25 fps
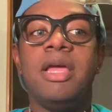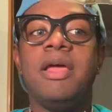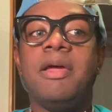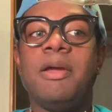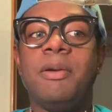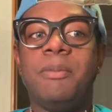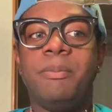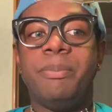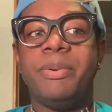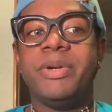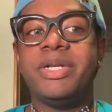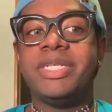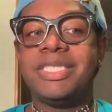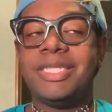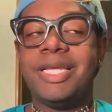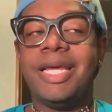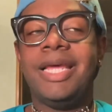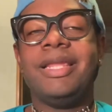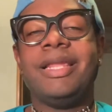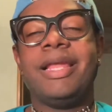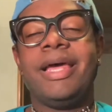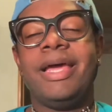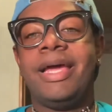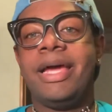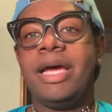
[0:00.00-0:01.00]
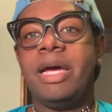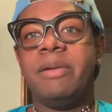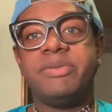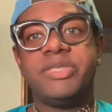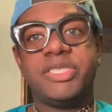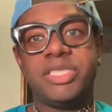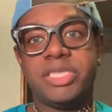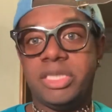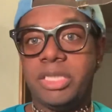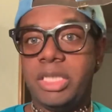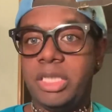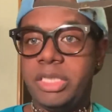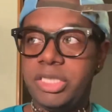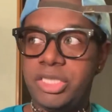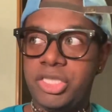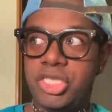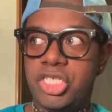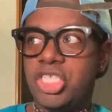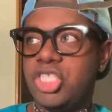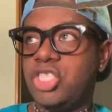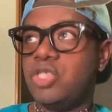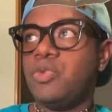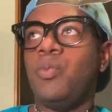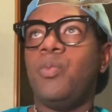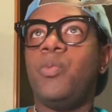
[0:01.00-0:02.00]
pretend like I'm just
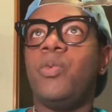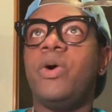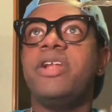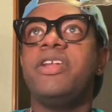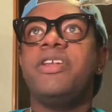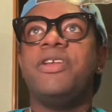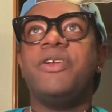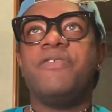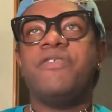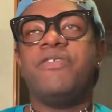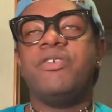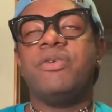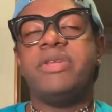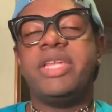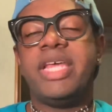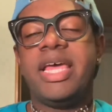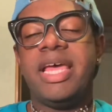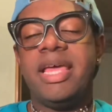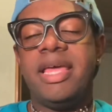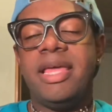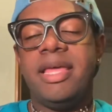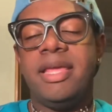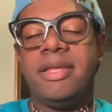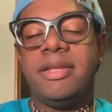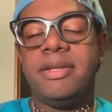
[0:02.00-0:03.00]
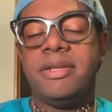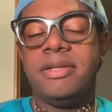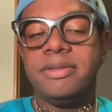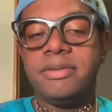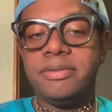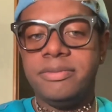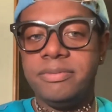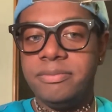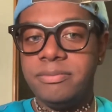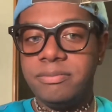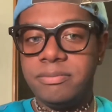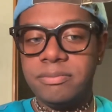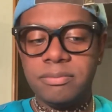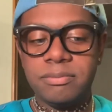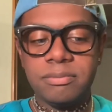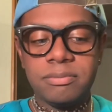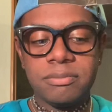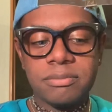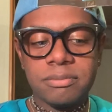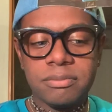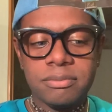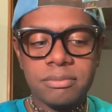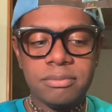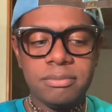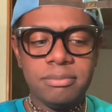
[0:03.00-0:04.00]
this wonderful dad.
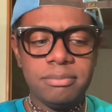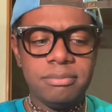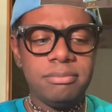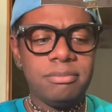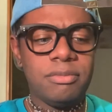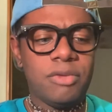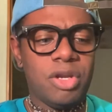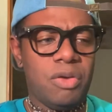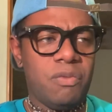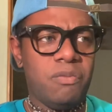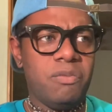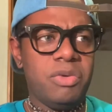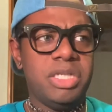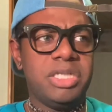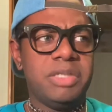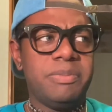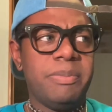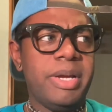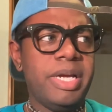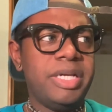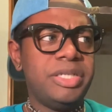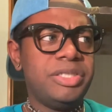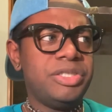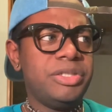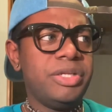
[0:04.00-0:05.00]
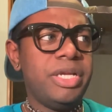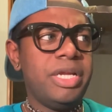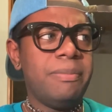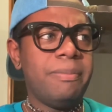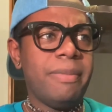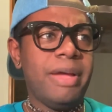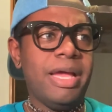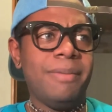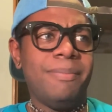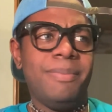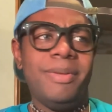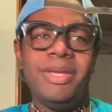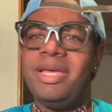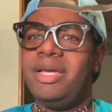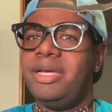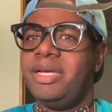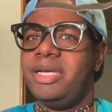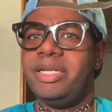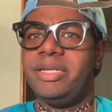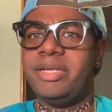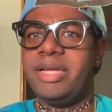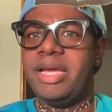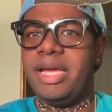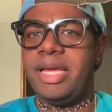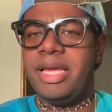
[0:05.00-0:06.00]
Which, mind you, he might be a
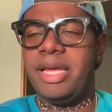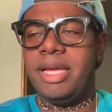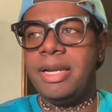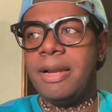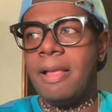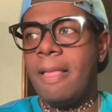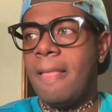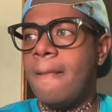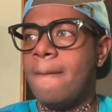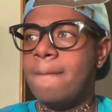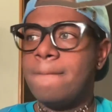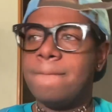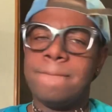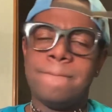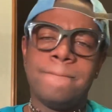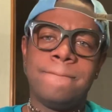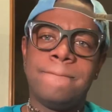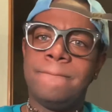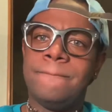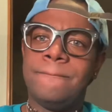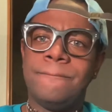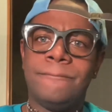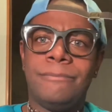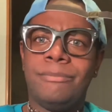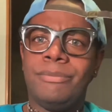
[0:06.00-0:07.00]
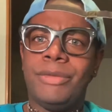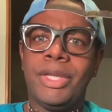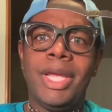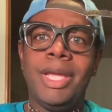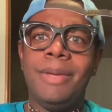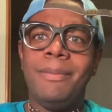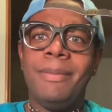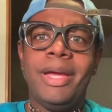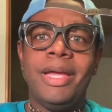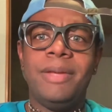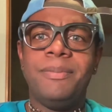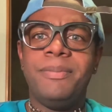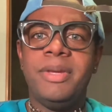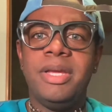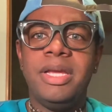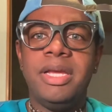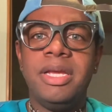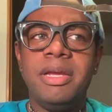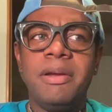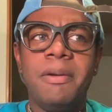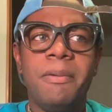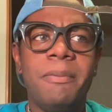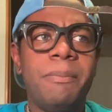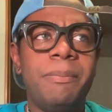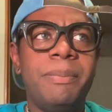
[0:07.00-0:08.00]
good dad. He might
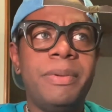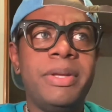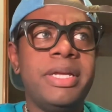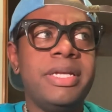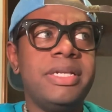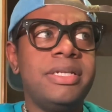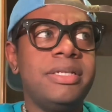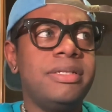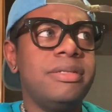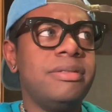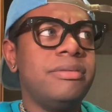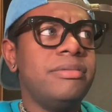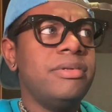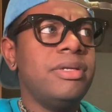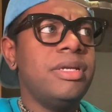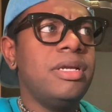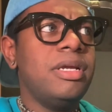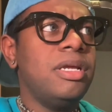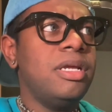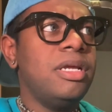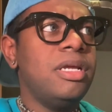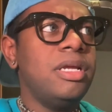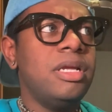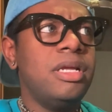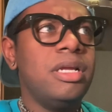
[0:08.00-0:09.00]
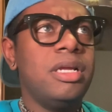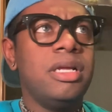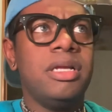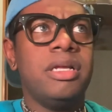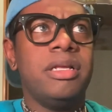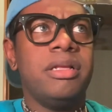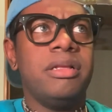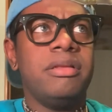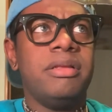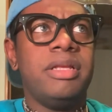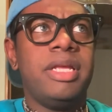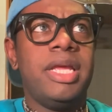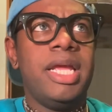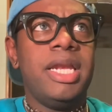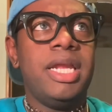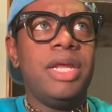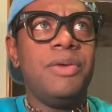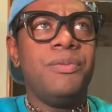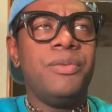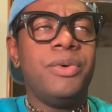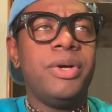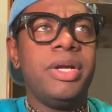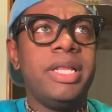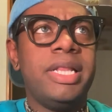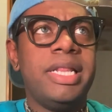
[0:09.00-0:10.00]
be, but
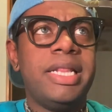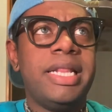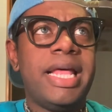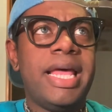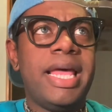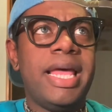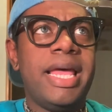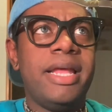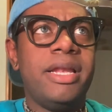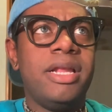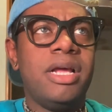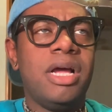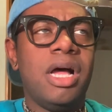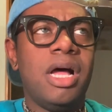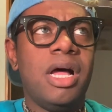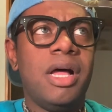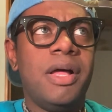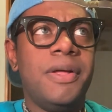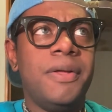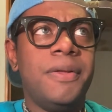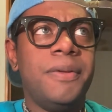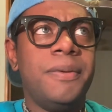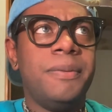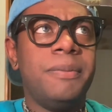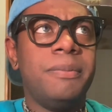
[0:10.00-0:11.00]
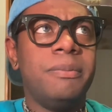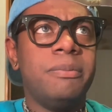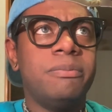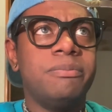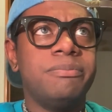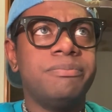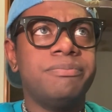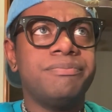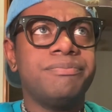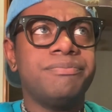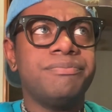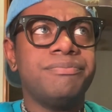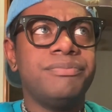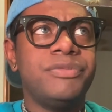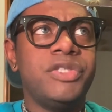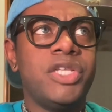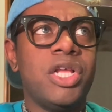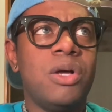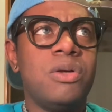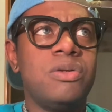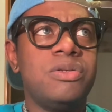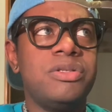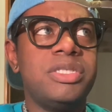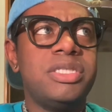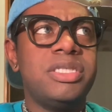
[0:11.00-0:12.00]
anyone that
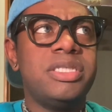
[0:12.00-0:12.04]
knows